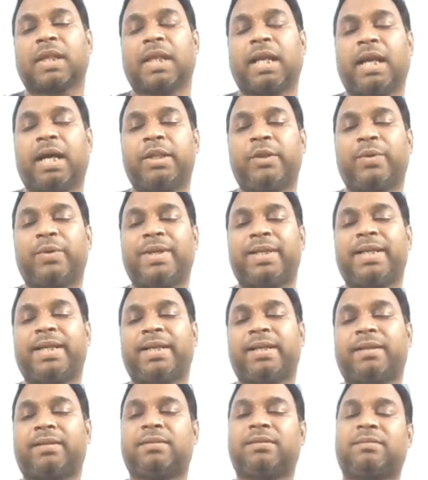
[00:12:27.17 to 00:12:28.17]
Are you getting
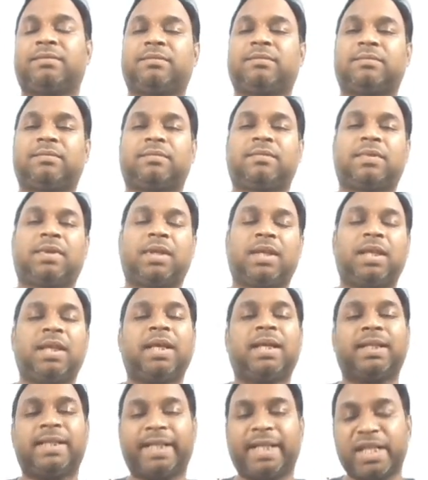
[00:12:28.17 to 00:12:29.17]
it?
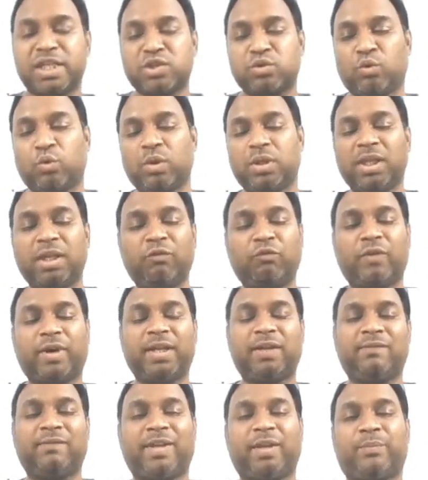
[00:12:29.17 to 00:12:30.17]
There is only
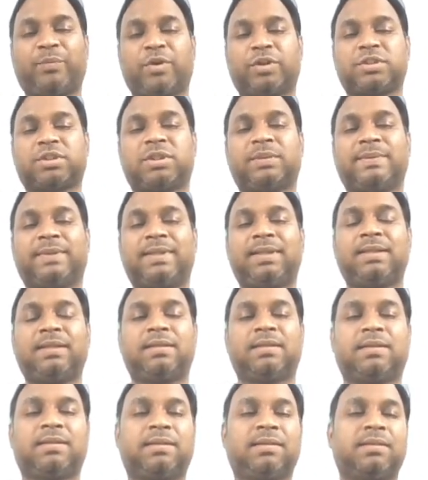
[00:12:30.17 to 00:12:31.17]
one way possible
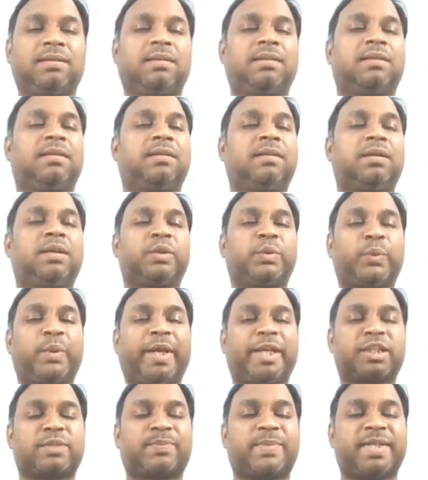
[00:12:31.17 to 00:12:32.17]
to
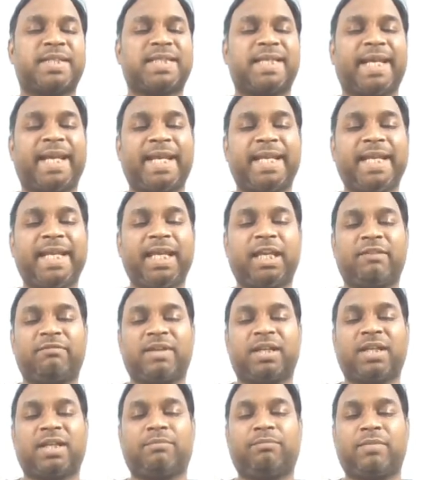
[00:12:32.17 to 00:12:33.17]
express any
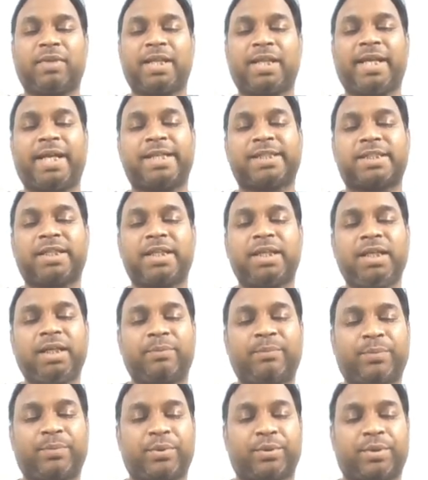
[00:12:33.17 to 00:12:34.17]
given number as a
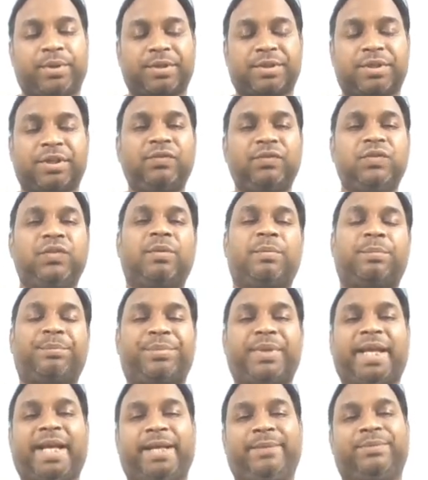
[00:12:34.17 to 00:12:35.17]
product of
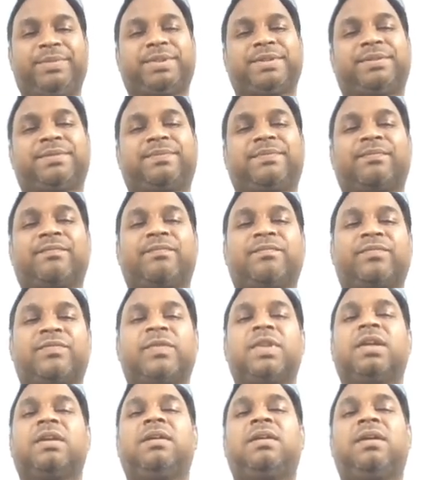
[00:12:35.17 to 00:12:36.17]
primes.
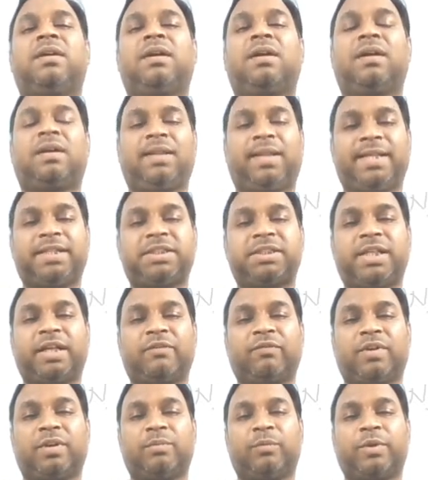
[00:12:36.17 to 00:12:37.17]
Let's take
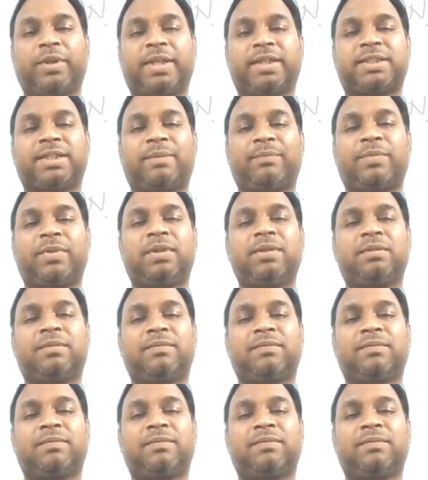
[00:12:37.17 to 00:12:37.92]
one more example.